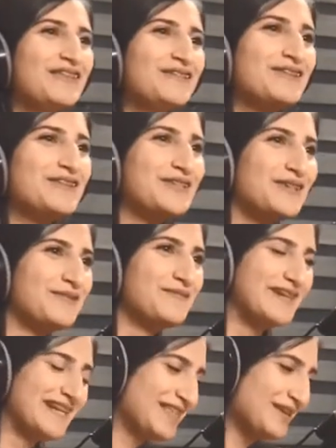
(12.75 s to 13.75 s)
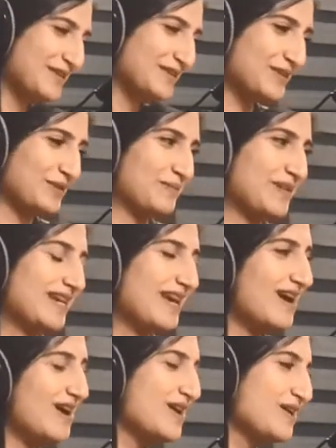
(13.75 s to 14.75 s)
There are so many.
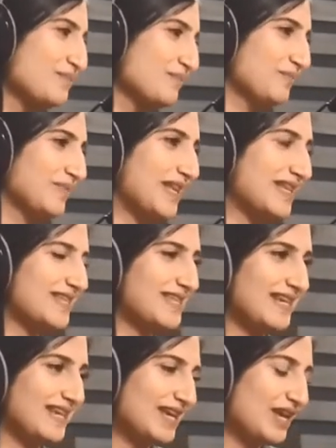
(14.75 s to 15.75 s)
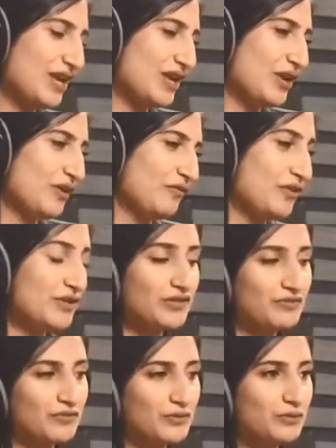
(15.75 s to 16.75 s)
Let's see.
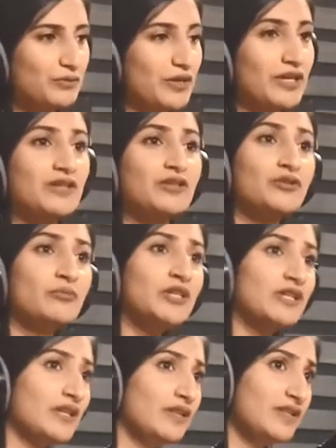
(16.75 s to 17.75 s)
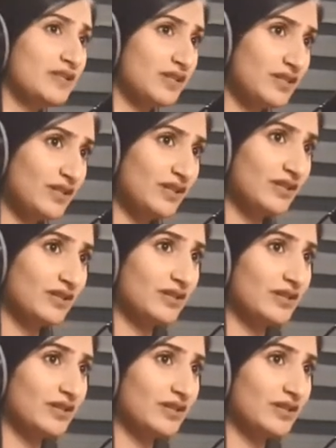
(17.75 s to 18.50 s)
First of all, you mean in the city?